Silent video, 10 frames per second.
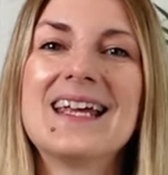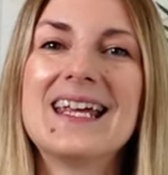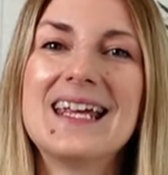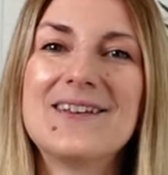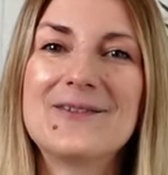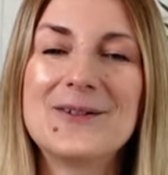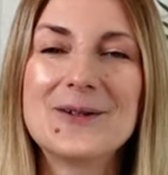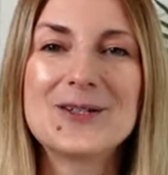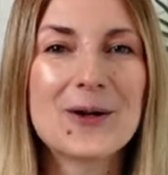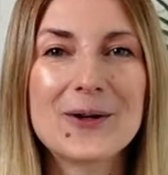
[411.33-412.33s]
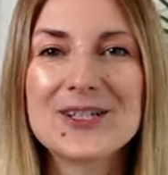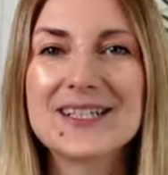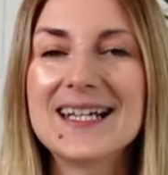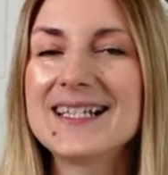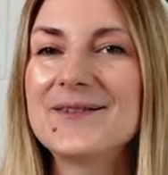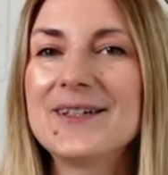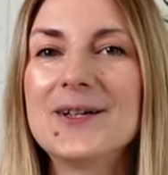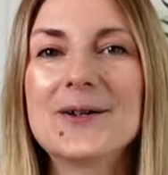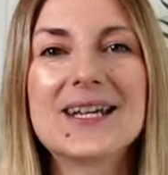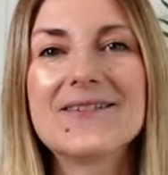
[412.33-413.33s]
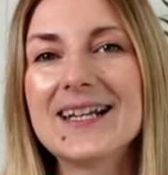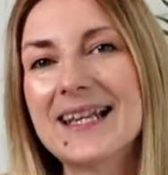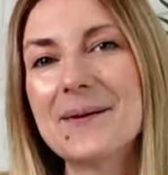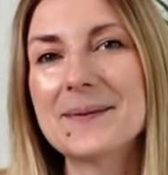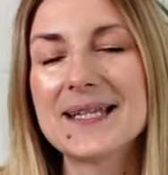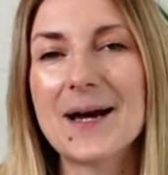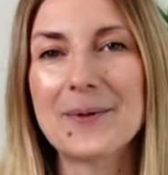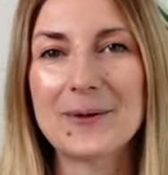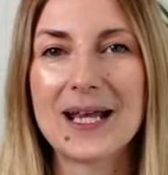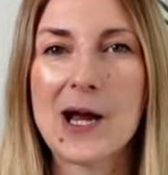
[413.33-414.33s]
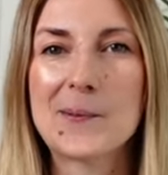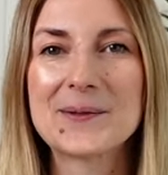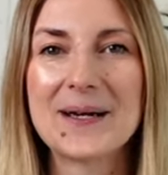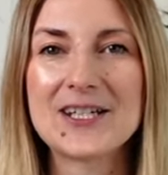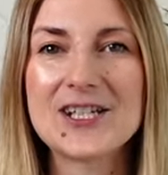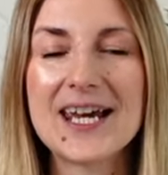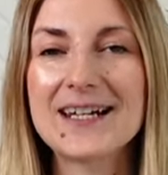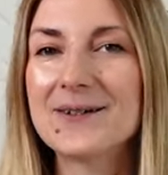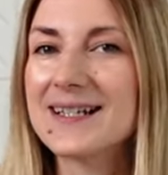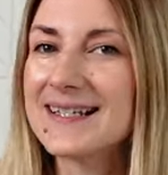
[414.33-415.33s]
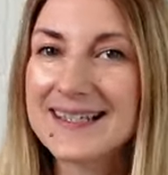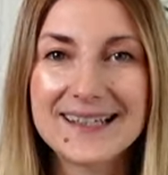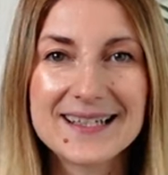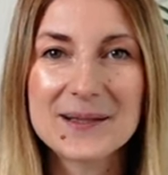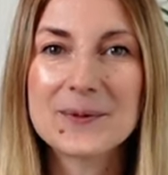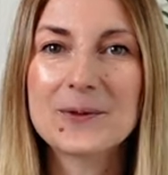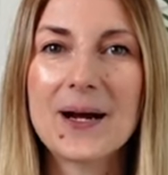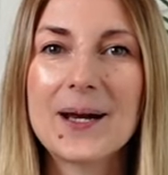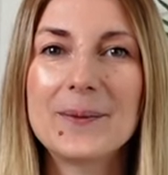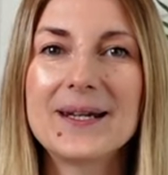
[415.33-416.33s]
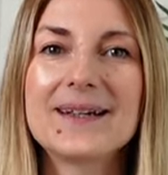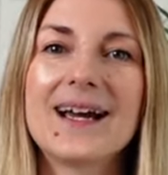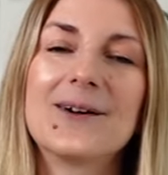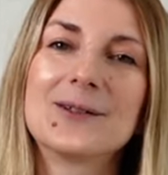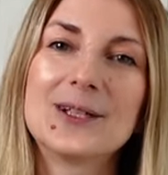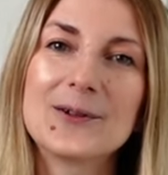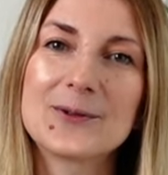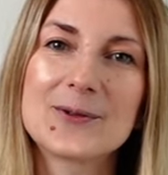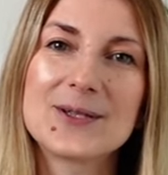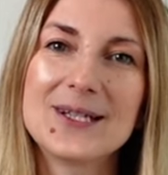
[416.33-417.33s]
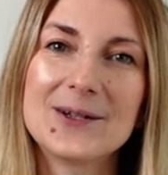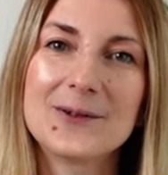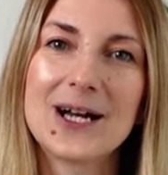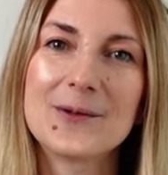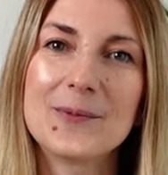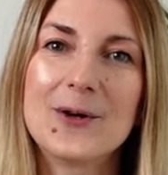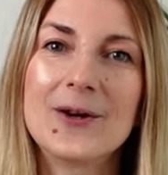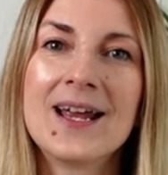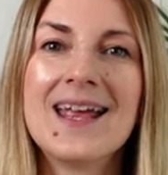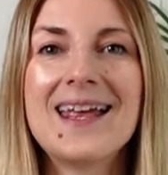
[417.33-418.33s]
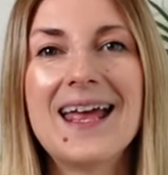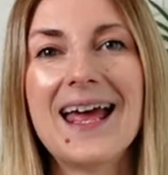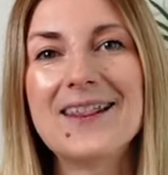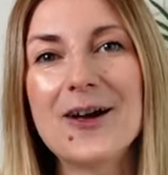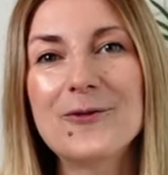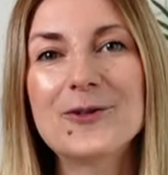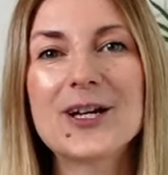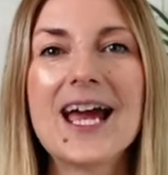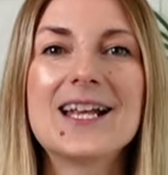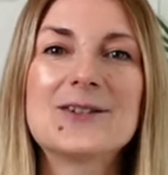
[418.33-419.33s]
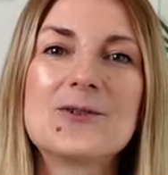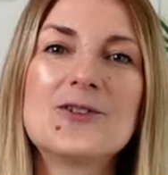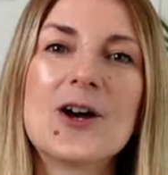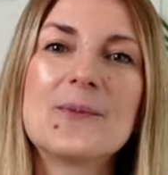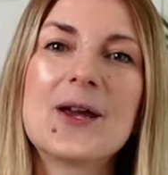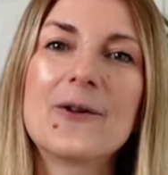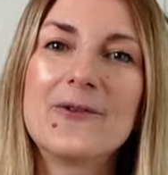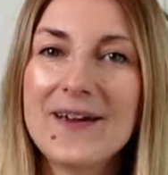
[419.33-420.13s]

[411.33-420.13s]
If you enjoy watching today's video, give it a thumbs up. It really helps my channel. Consider subscribing. I would love to see you around more. And don't forget to join me on